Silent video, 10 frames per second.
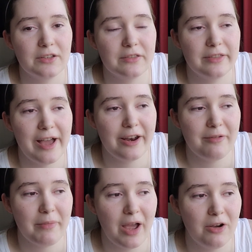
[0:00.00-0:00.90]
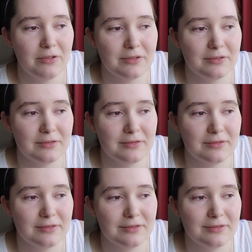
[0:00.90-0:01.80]
that amount
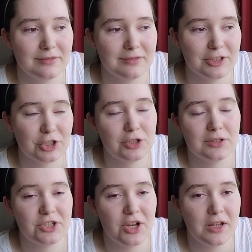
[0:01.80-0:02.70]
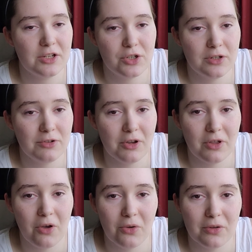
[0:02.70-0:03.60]
could change, you know,
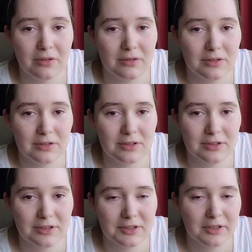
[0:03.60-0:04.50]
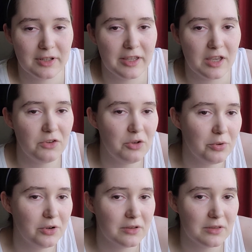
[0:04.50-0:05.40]
the whole, like, if you
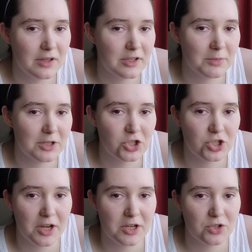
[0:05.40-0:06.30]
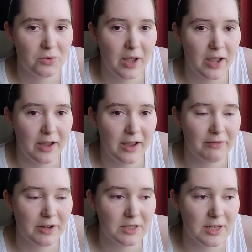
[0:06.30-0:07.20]
put this much change away
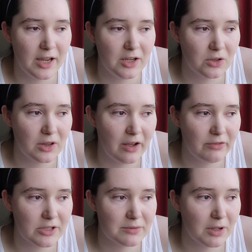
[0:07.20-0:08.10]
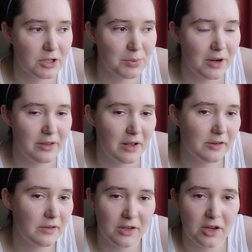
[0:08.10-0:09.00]
every day, you'll have this much by the end
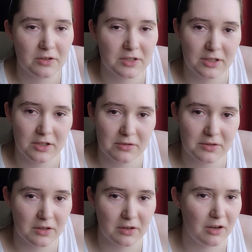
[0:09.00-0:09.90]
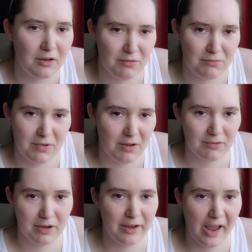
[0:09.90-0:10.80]
of the year to use, and it
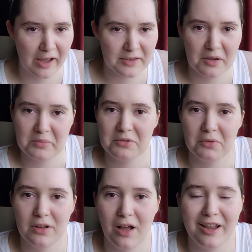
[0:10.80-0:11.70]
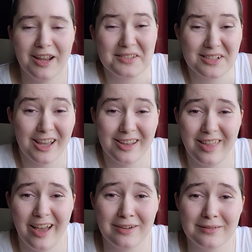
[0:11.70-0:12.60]
adds up to a lot. It's like
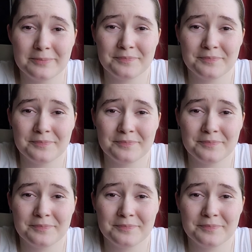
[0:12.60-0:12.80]
that.